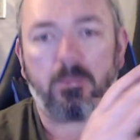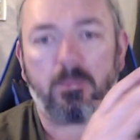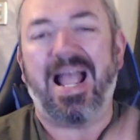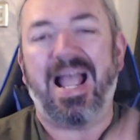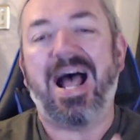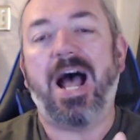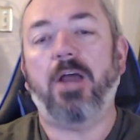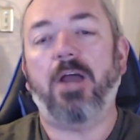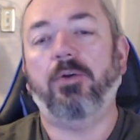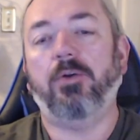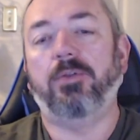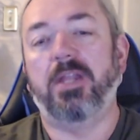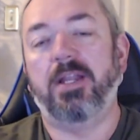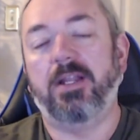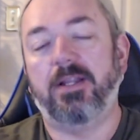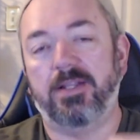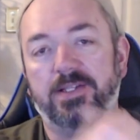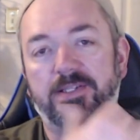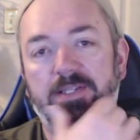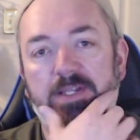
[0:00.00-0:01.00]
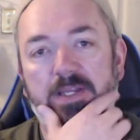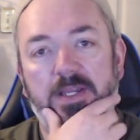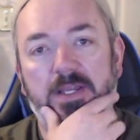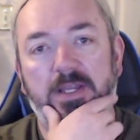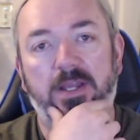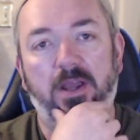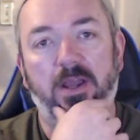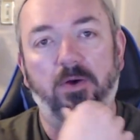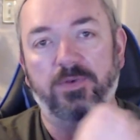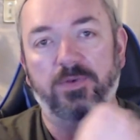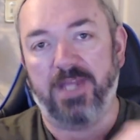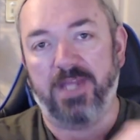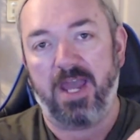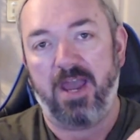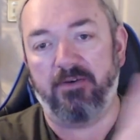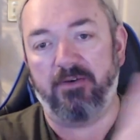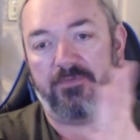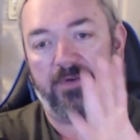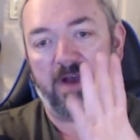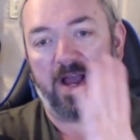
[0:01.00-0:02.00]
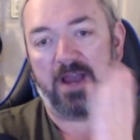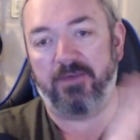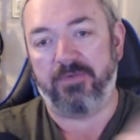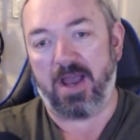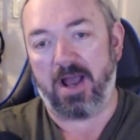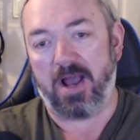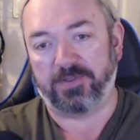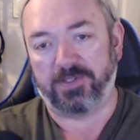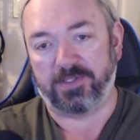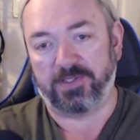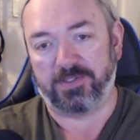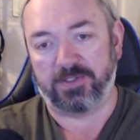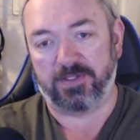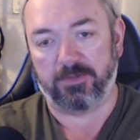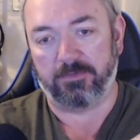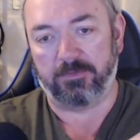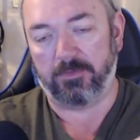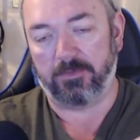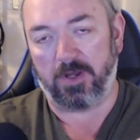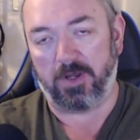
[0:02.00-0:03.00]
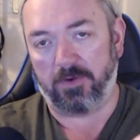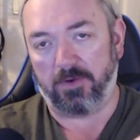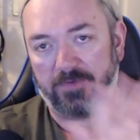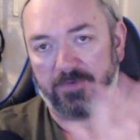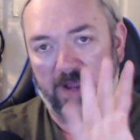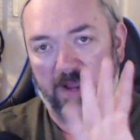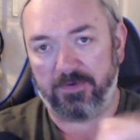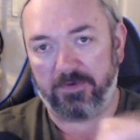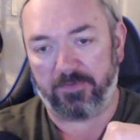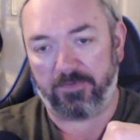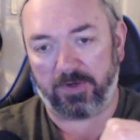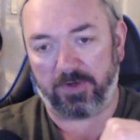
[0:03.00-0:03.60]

I don't think of the CEOs that have 5 houses on 5 different